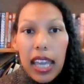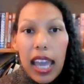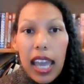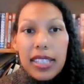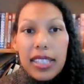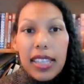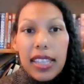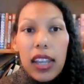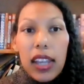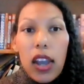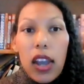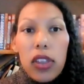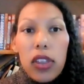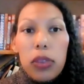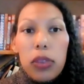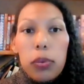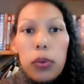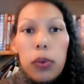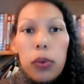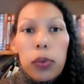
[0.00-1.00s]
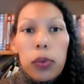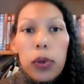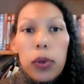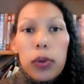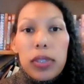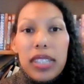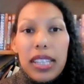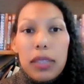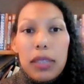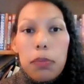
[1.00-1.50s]
as they cut through
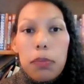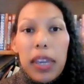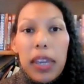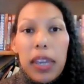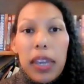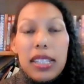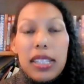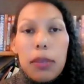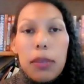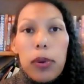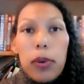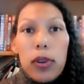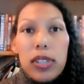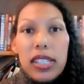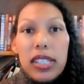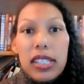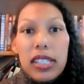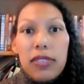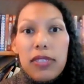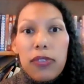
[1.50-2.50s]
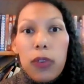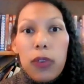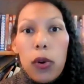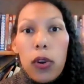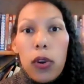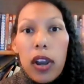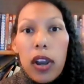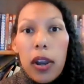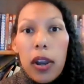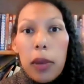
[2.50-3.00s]
roots as big as a person's
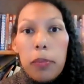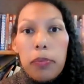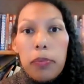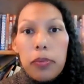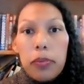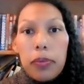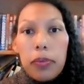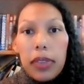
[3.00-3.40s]
forearm,